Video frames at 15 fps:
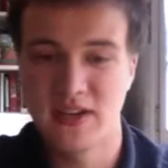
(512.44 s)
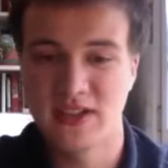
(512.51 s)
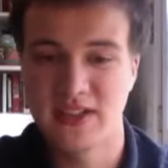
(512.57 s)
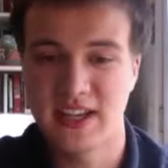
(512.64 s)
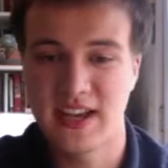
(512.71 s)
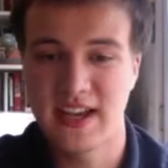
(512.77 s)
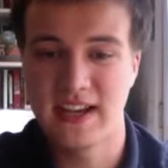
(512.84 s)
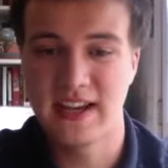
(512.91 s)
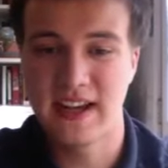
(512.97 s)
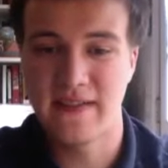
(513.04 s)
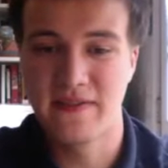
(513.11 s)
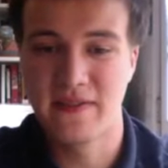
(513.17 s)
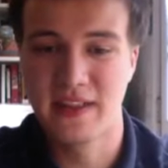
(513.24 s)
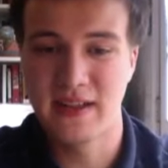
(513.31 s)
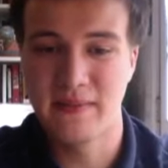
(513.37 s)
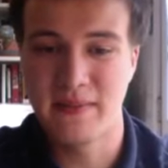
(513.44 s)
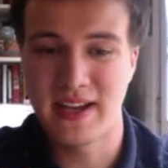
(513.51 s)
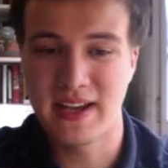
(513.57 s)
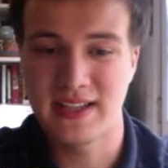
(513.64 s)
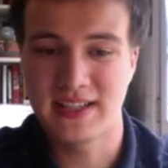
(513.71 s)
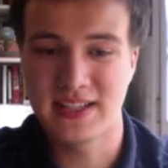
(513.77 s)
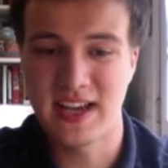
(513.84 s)
you're saying definitely
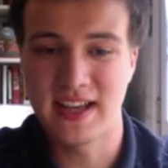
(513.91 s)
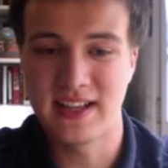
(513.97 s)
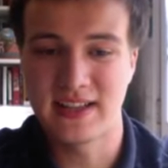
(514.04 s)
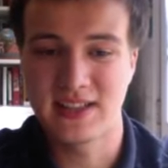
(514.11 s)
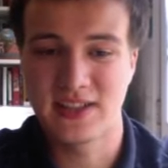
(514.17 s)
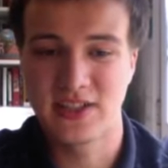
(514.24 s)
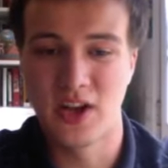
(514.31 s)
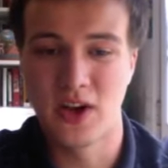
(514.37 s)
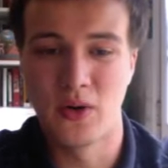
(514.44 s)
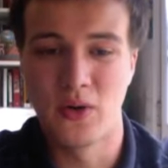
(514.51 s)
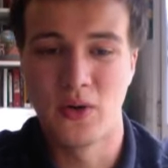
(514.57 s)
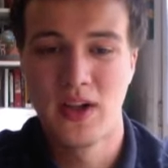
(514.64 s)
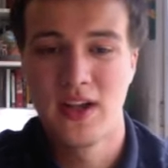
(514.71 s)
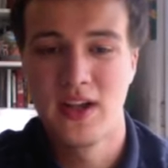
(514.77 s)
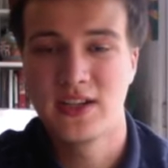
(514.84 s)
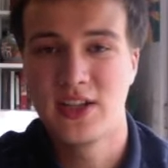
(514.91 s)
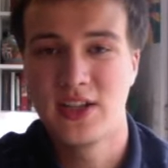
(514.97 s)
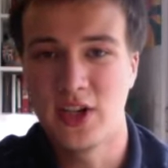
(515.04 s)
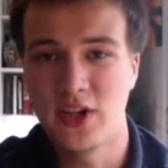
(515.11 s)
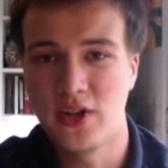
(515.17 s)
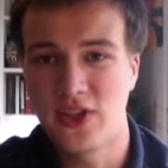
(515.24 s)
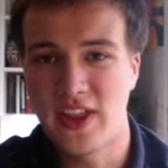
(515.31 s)
makes sense. So do
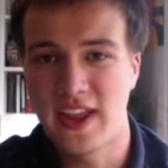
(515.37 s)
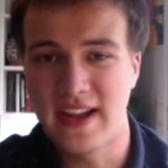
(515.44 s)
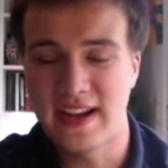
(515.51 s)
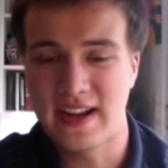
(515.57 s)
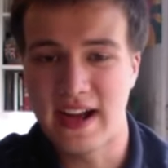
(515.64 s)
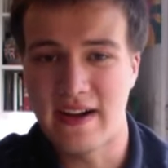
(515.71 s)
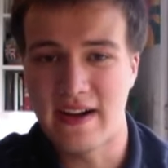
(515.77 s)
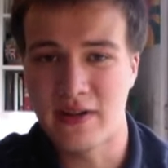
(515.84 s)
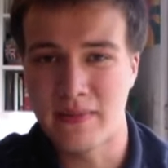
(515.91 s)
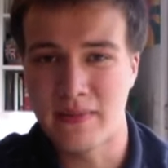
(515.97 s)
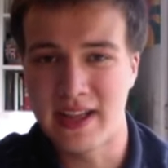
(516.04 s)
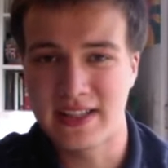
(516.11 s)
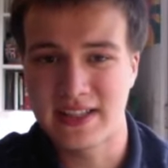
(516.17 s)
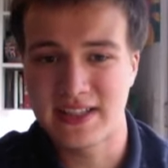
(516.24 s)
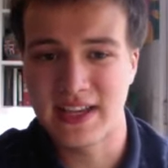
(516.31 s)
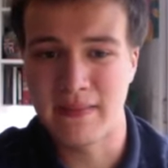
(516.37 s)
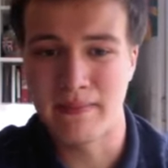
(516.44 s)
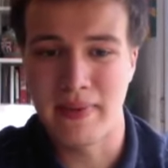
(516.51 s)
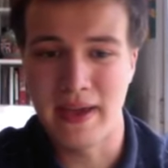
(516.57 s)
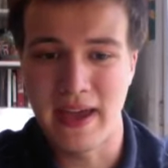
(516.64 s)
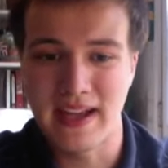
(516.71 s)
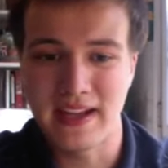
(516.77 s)
you think governments
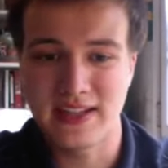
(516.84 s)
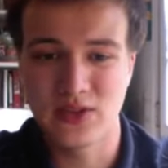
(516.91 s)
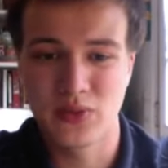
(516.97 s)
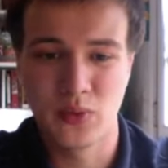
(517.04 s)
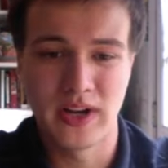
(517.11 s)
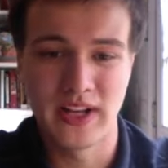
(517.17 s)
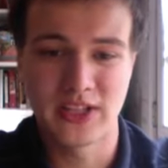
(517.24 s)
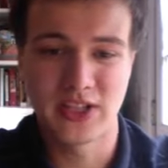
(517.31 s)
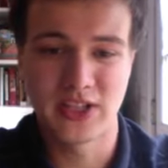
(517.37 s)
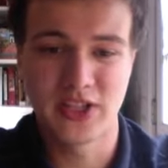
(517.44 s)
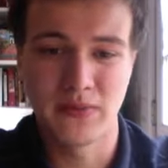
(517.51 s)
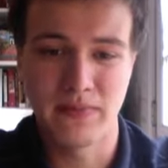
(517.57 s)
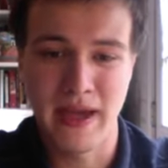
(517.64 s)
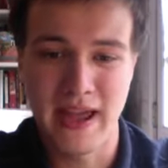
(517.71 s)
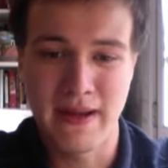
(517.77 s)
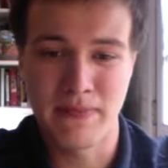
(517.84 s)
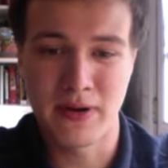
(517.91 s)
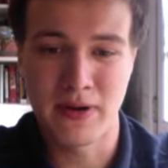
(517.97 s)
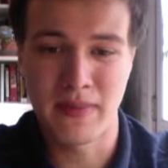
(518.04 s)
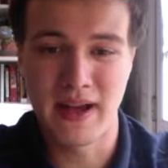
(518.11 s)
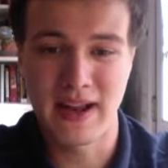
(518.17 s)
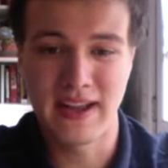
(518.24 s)
and banks switch to
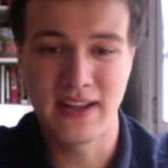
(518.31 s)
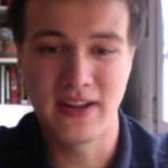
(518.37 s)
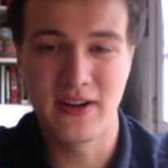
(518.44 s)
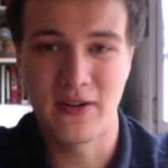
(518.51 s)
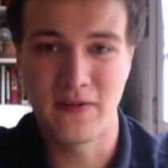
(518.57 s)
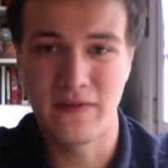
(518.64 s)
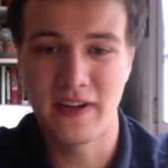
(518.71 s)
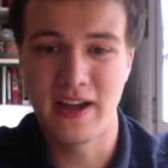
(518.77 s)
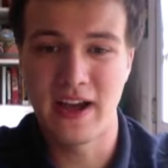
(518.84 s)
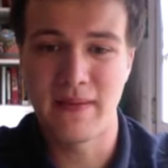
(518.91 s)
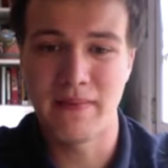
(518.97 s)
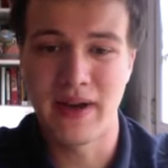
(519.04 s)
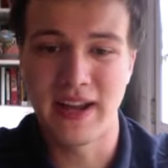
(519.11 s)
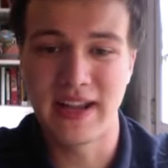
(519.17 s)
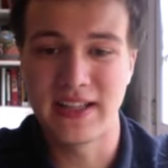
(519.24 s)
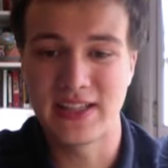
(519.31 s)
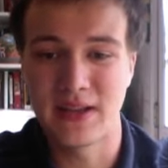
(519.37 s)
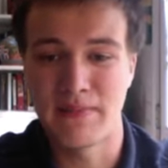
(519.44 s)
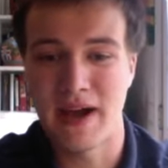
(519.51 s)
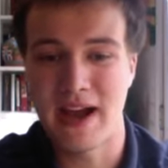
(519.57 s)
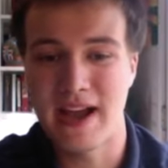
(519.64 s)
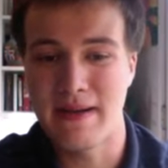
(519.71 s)
paper money, you know, fiat money
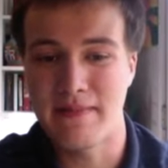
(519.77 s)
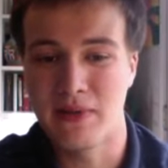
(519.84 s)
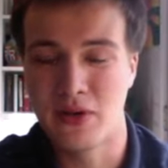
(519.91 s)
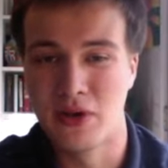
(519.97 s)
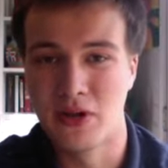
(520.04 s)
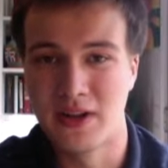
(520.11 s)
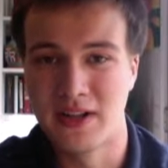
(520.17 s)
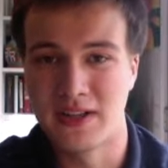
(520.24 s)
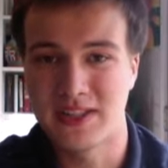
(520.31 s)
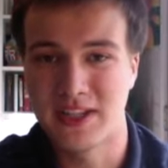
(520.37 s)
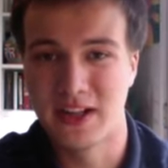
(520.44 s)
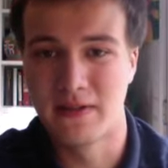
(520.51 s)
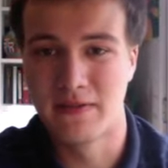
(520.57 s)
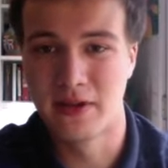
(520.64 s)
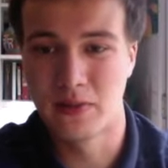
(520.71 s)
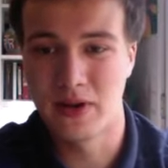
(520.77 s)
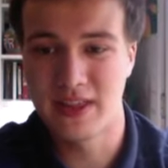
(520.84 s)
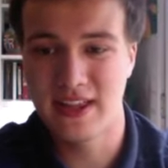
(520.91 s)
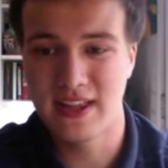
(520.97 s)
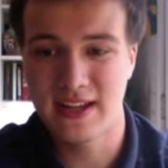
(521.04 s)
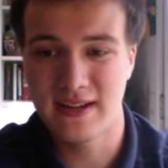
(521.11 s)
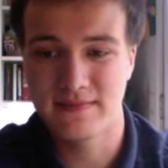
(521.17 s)
to buy up gold and silver
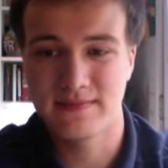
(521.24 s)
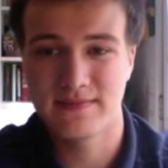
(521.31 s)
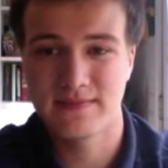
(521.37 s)
with it?